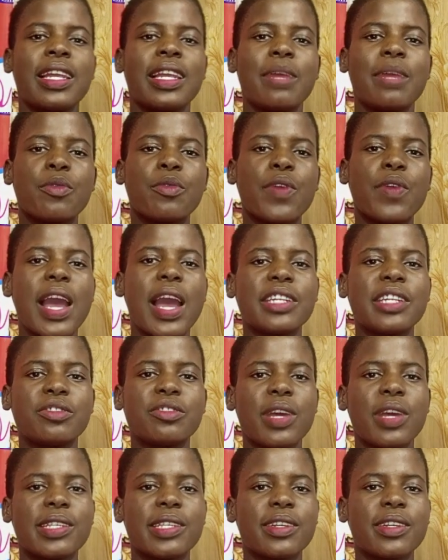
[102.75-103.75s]
Let me
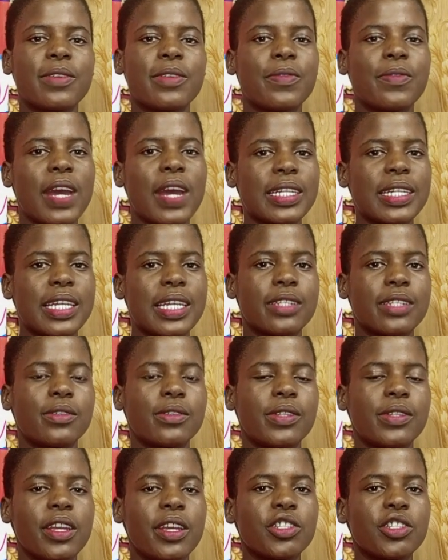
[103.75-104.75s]
reiterate on the fact that
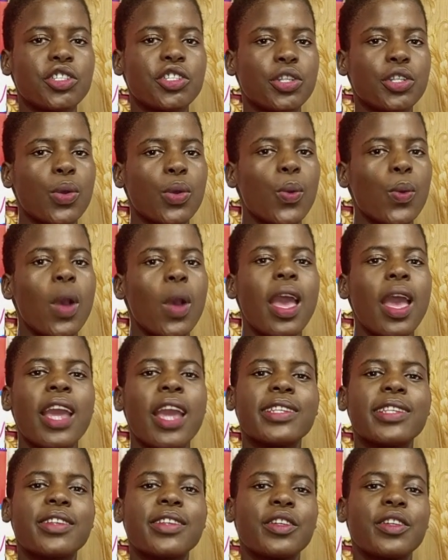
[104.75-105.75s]
today's show
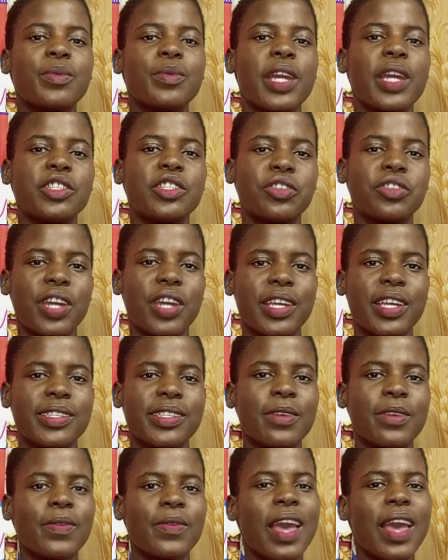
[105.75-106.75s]
is going to be
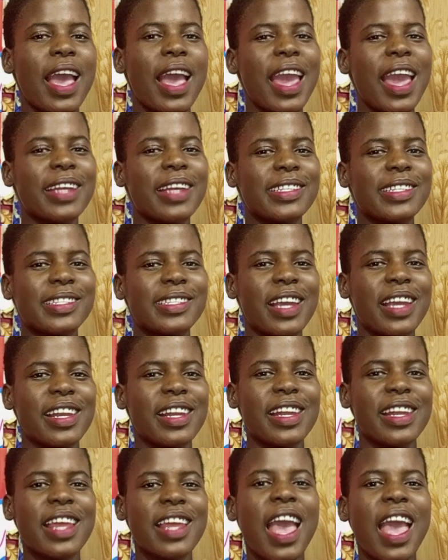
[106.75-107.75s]
educative,
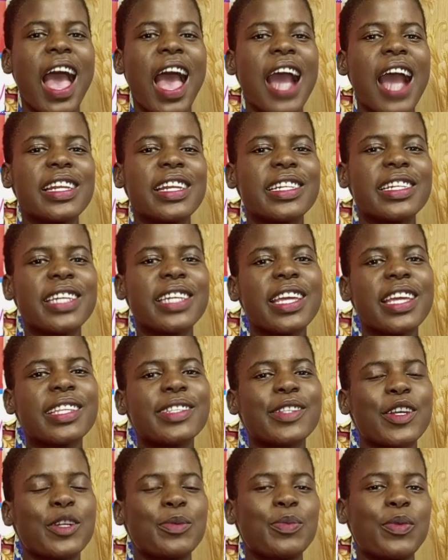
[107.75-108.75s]
entertaining, and
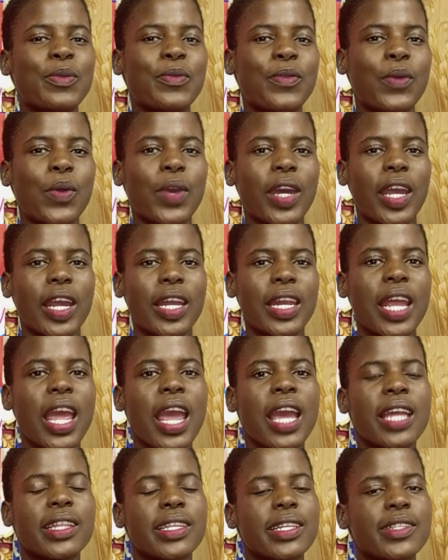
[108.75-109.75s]
indeed thought provoking.
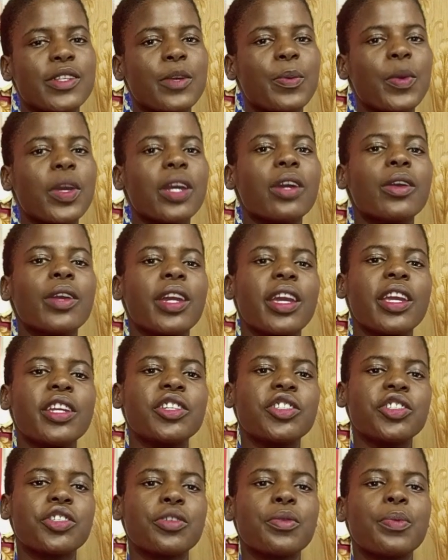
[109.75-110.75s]
The topical
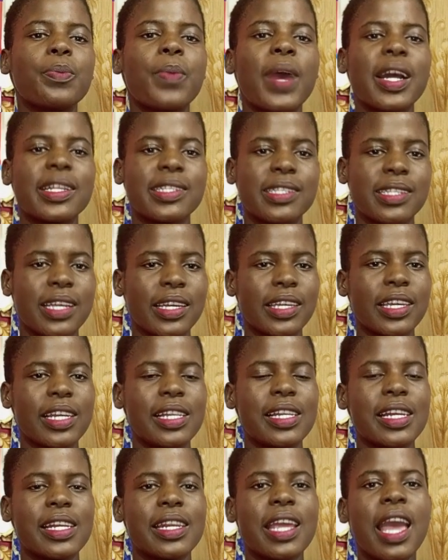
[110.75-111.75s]
issue partner
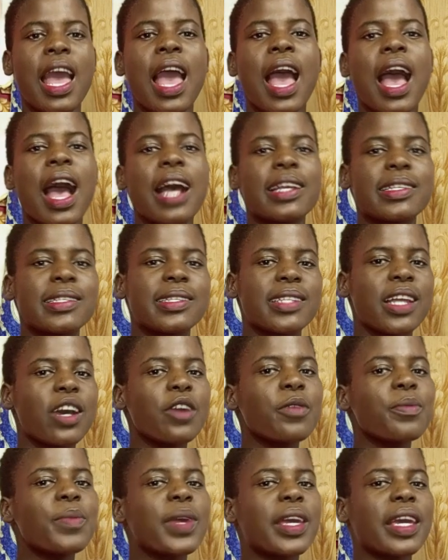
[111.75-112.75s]
killing has
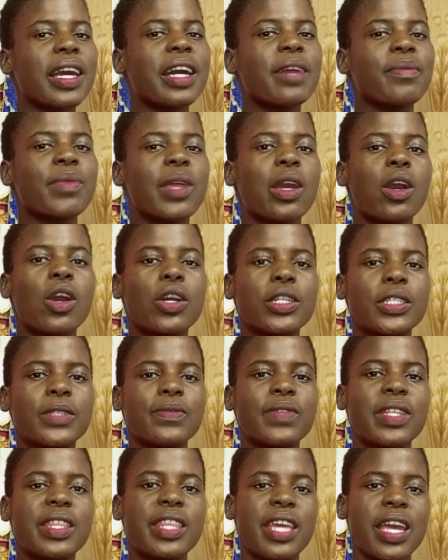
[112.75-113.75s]
now become the order
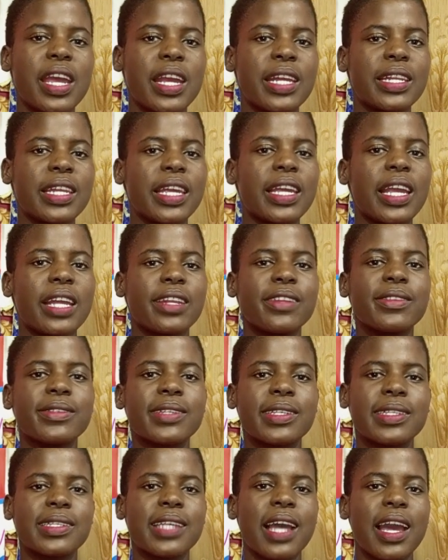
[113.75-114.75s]
of the day in the Ghanaian
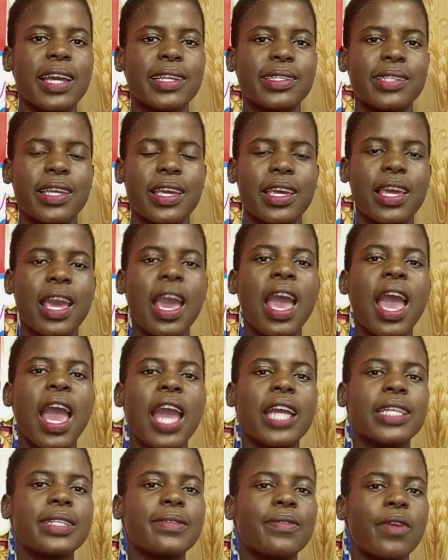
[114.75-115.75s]
society.
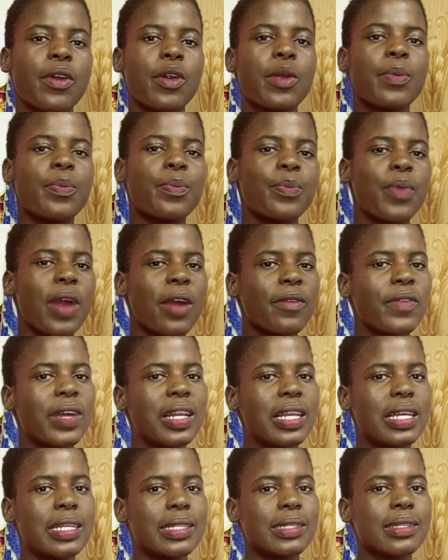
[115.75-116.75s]
It's very
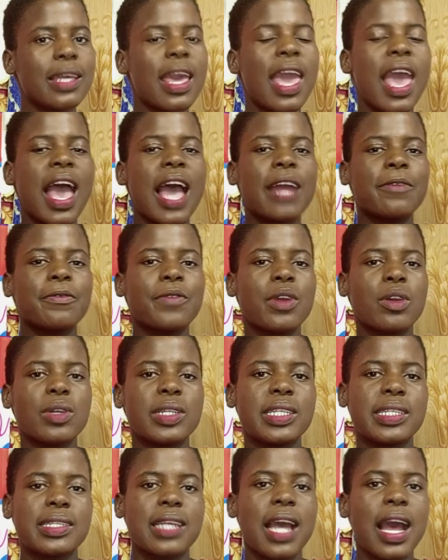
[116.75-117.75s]
prevalent and
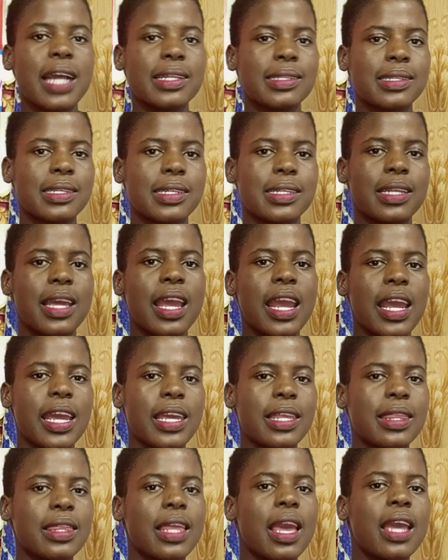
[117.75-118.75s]
very disheartening
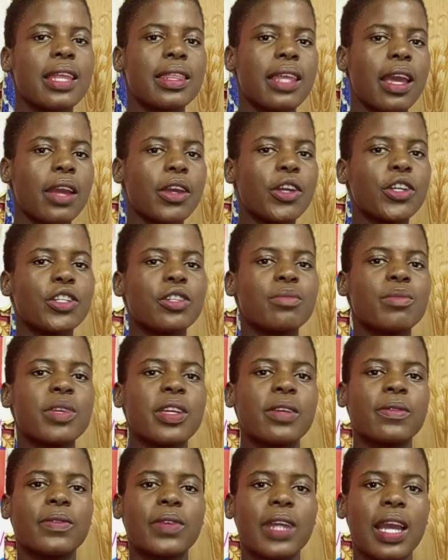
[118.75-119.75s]
in the
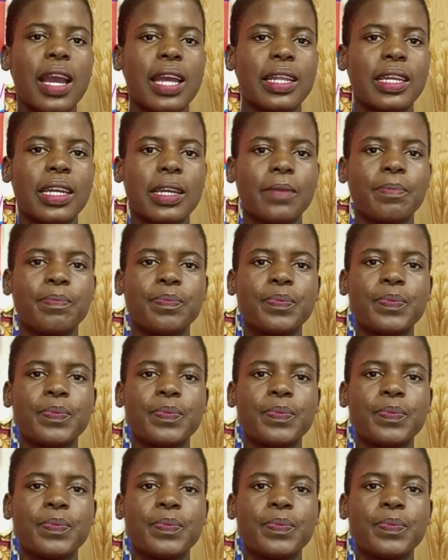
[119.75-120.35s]
economy of Ghana.